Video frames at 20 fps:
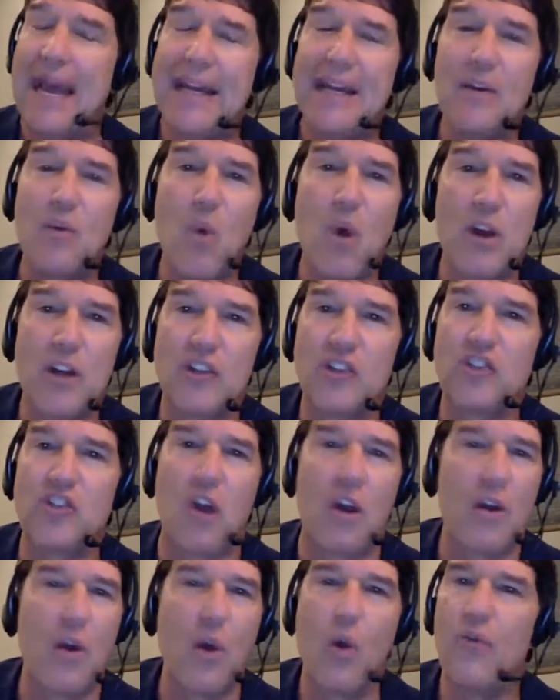And man, I didn't
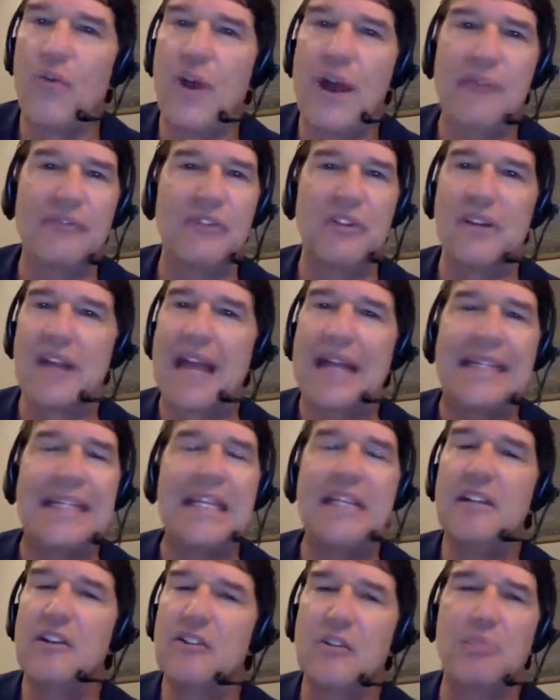want to start over
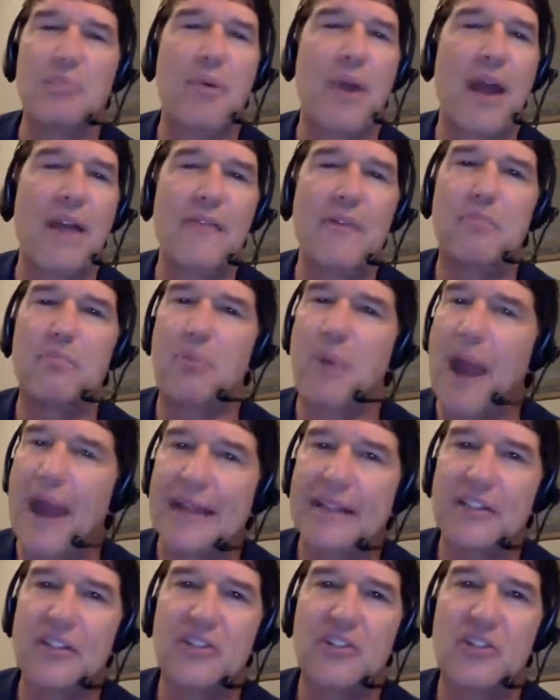after 19 years of
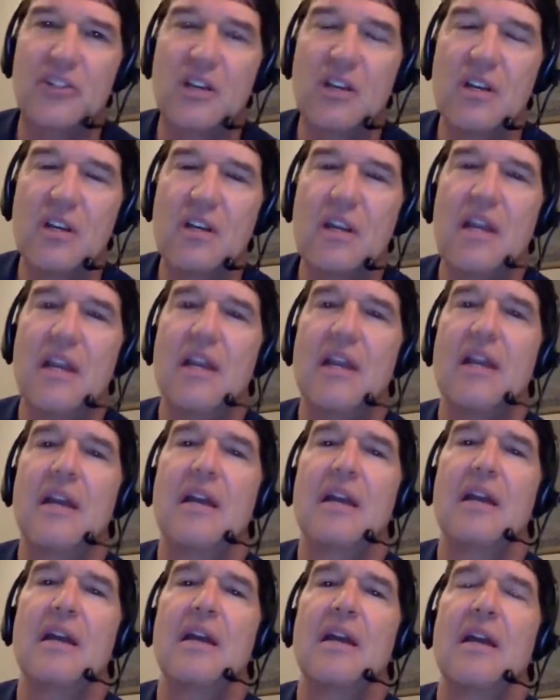private practice.
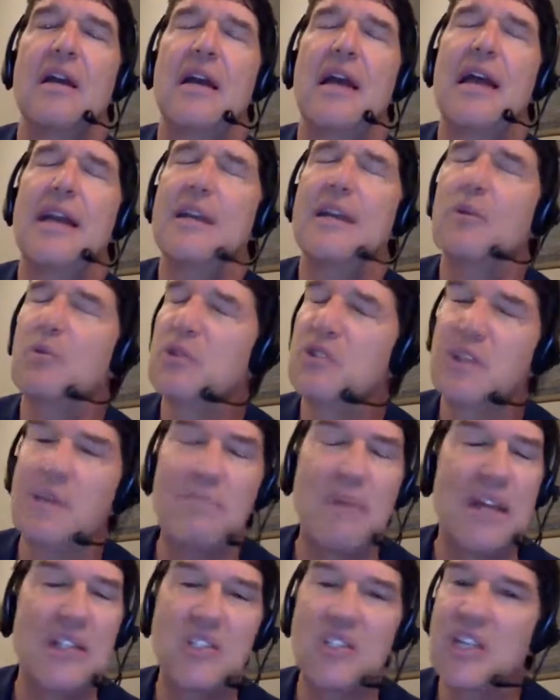Right.
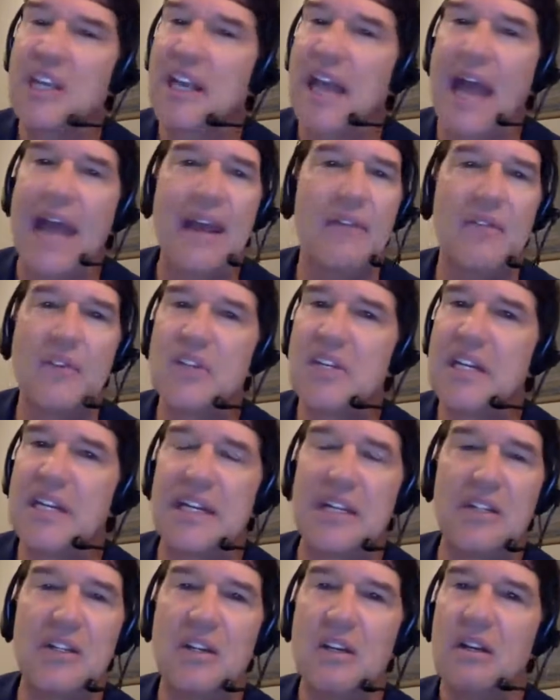And it was the best thing I
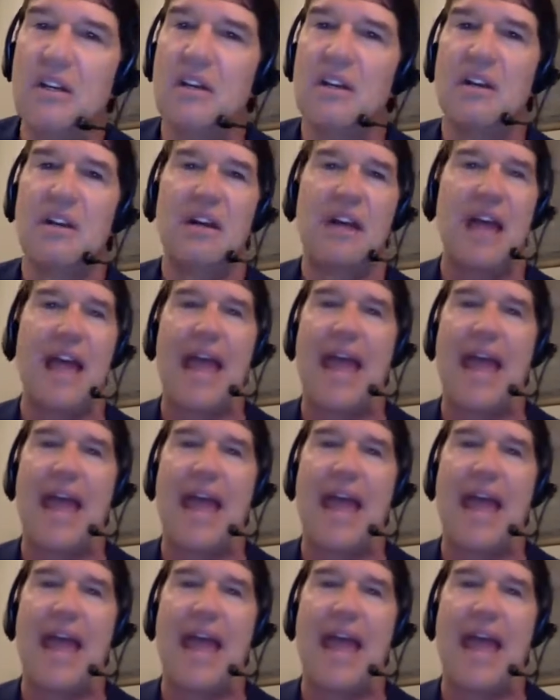ever did.